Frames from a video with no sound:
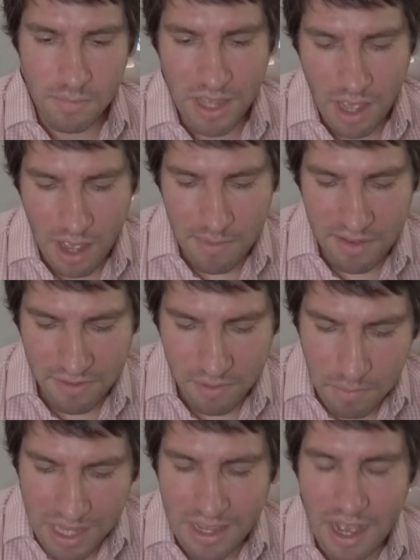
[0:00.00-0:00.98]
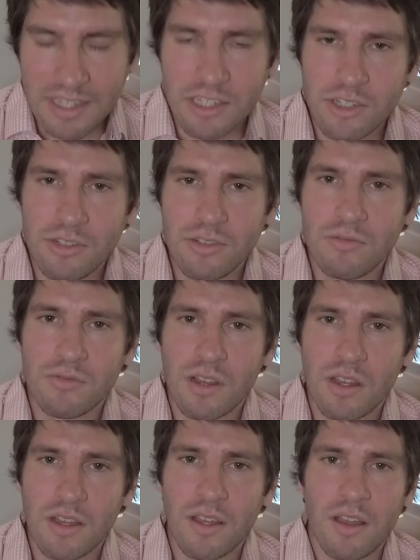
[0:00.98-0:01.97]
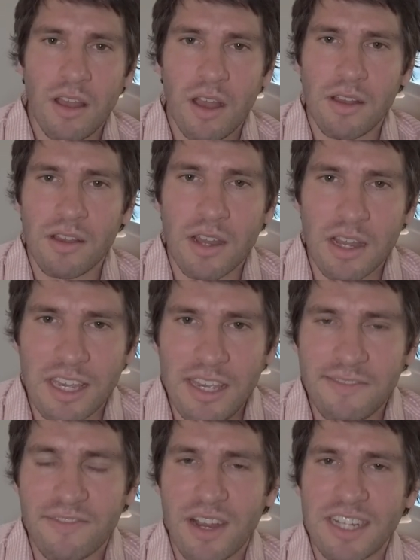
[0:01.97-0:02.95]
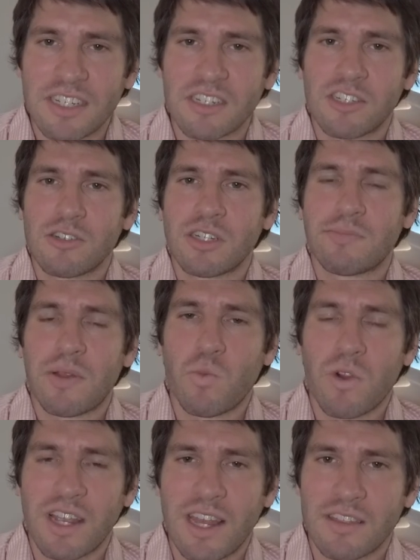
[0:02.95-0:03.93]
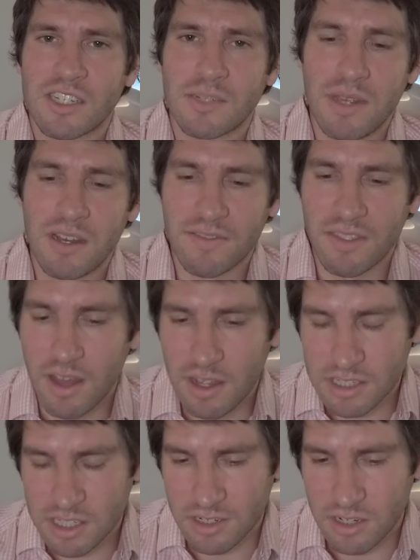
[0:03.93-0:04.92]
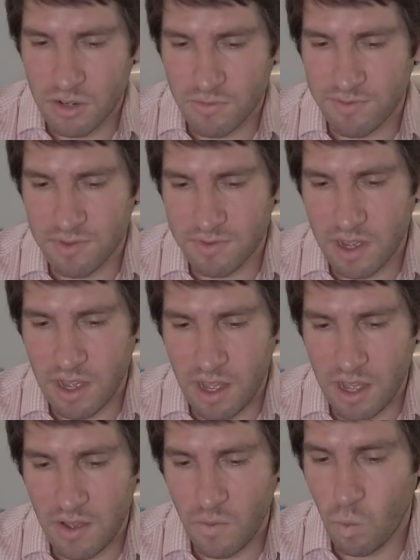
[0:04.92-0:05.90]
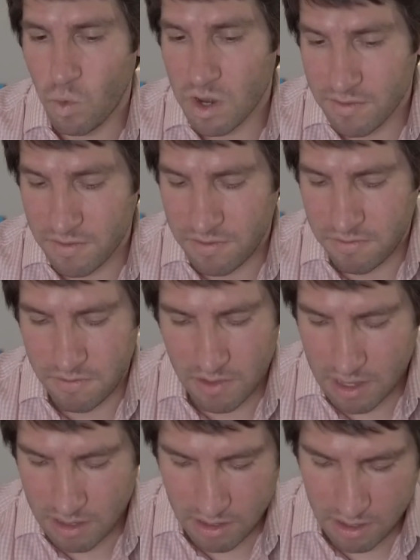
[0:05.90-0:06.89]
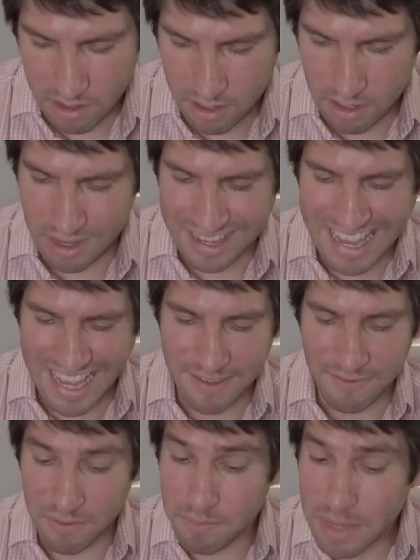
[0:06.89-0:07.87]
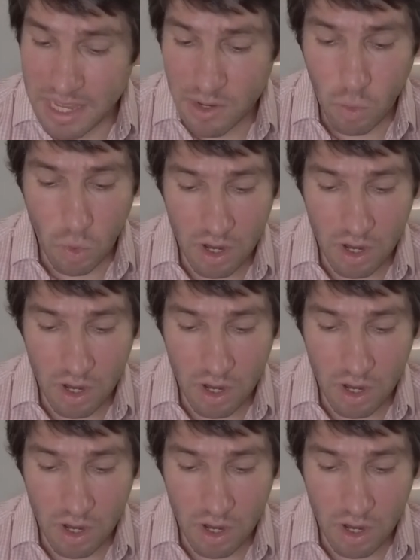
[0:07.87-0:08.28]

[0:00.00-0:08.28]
but yeah, I mean, for me, I do. Uh, a key phrase has always been working at the speed of thought. So uh, one of for me, it